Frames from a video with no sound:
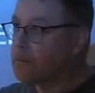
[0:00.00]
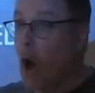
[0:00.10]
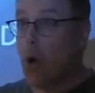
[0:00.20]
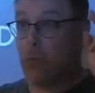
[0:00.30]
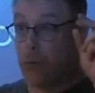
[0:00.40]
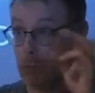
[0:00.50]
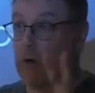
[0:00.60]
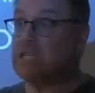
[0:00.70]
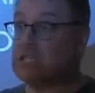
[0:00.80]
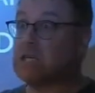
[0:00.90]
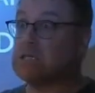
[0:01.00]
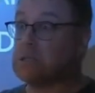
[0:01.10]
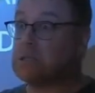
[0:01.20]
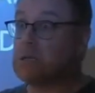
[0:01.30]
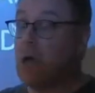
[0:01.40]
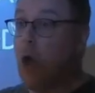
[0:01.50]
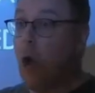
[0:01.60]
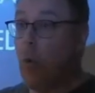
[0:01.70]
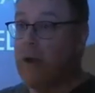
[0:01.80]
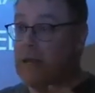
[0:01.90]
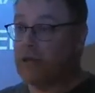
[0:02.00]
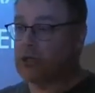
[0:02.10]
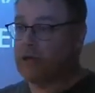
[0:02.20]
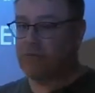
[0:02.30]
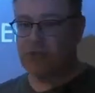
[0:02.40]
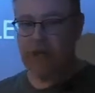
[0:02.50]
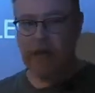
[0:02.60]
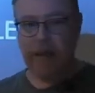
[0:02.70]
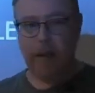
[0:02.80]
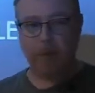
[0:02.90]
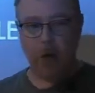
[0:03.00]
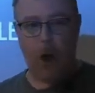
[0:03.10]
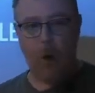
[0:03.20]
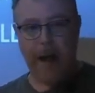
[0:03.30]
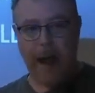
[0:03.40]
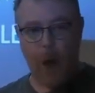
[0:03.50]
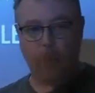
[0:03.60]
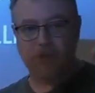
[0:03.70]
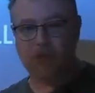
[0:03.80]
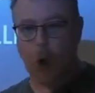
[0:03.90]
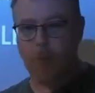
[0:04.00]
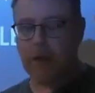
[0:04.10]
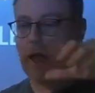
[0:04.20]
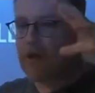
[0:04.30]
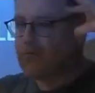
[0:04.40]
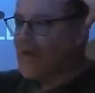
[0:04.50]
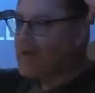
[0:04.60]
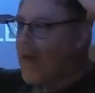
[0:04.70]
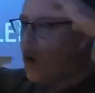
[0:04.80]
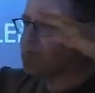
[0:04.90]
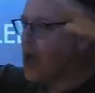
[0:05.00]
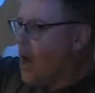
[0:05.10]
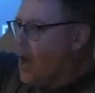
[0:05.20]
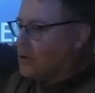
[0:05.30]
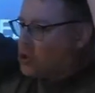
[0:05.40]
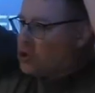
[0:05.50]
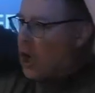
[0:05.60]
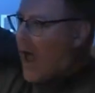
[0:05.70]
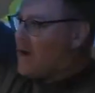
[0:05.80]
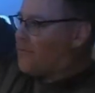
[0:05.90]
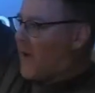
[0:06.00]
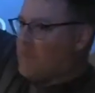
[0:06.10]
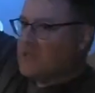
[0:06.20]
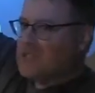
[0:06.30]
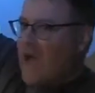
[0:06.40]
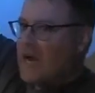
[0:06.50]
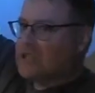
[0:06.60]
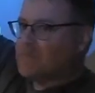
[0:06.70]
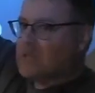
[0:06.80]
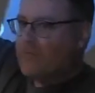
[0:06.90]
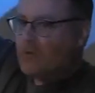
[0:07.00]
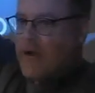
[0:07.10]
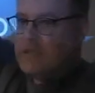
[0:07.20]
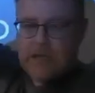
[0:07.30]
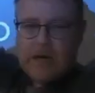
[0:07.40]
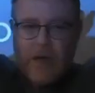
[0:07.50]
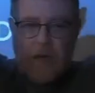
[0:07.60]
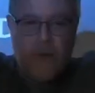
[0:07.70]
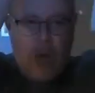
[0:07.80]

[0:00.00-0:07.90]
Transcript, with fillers: no, three seasons, we literally have seen them go and help so many, like they've, they've helped giant famous starships left, right and center. They've